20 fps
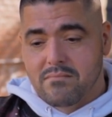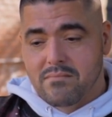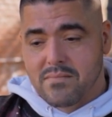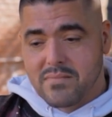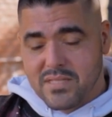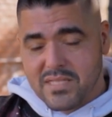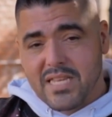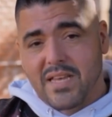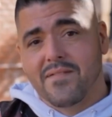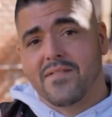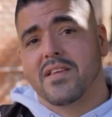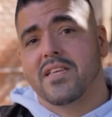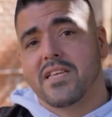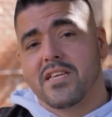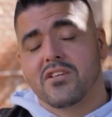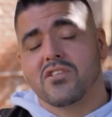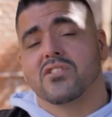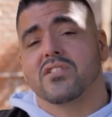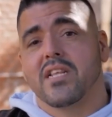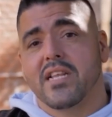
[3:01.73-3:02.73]
7
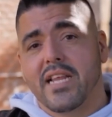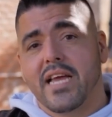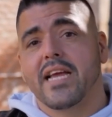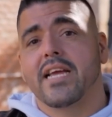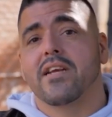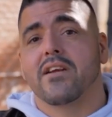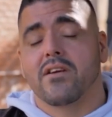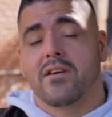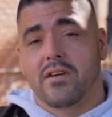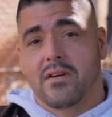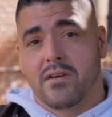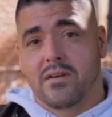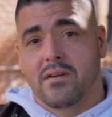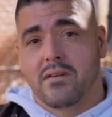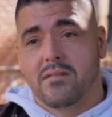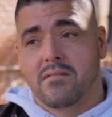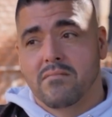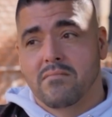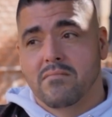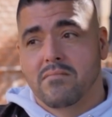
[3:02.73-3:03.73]
years later,
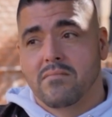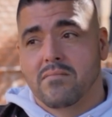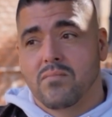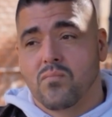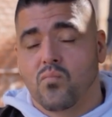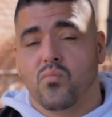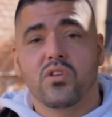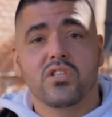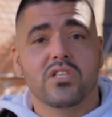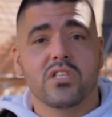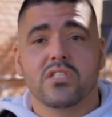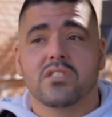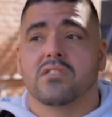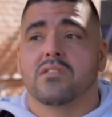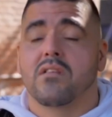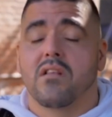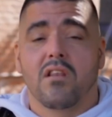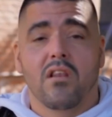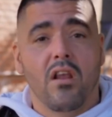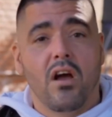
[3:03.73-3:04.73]
we just
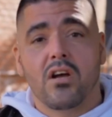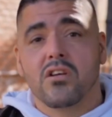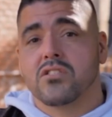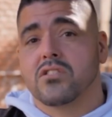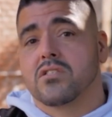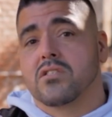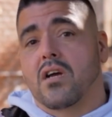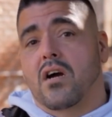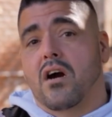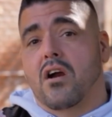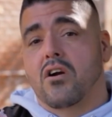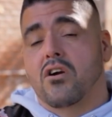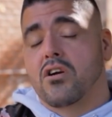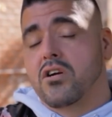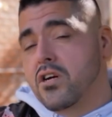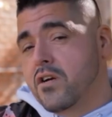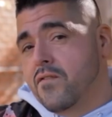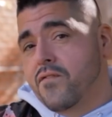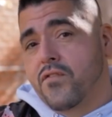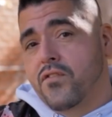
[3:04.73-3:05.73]
launched our
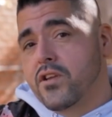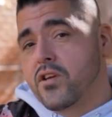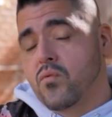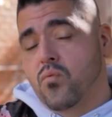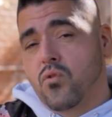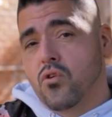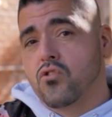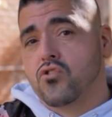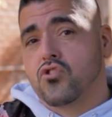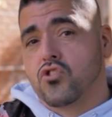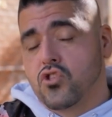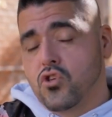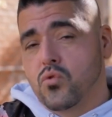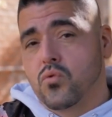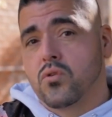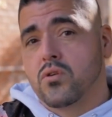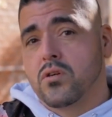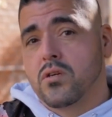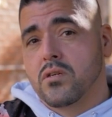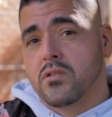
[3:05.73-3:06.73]
Hood Foodie World
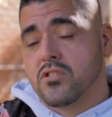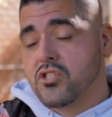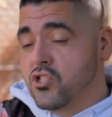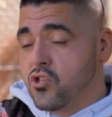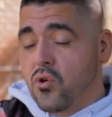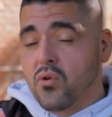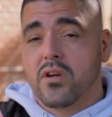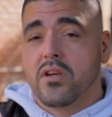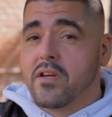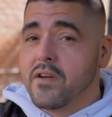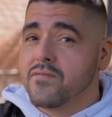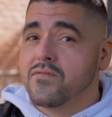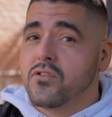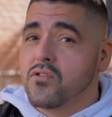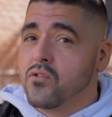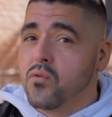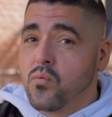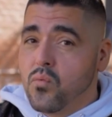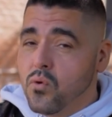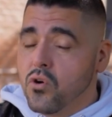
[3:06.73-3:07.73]
Tour, showing love to
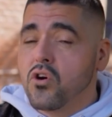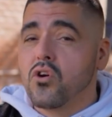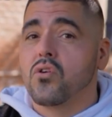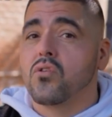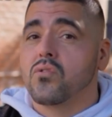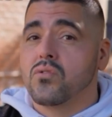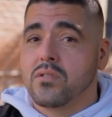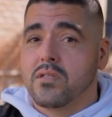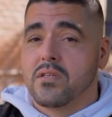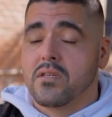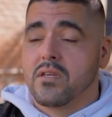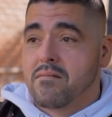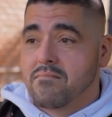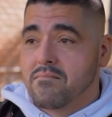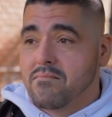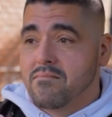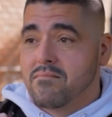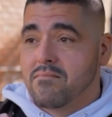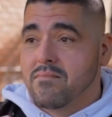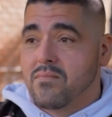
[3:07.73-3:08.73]
the world,
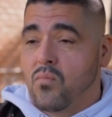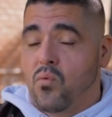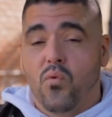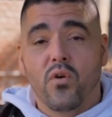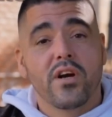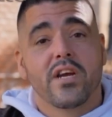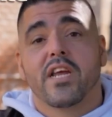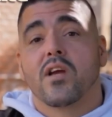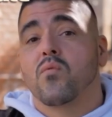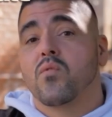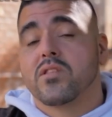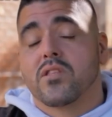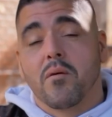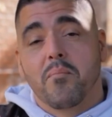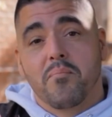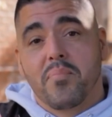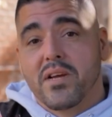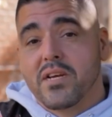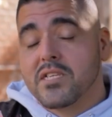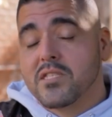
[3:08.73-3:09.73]
working with the
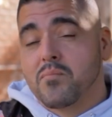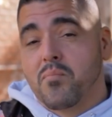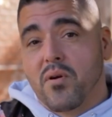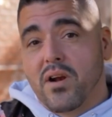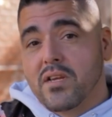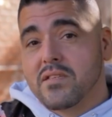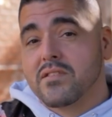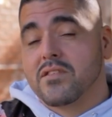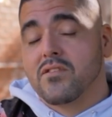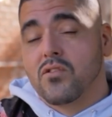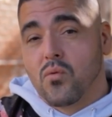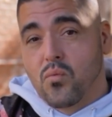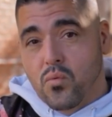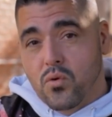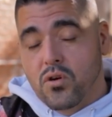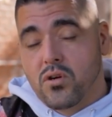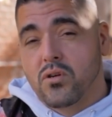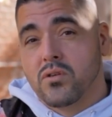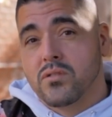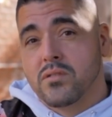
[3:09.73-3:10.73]
biggest brands in the
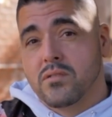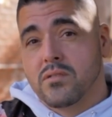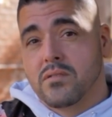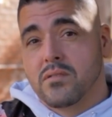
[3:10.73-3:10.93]
world.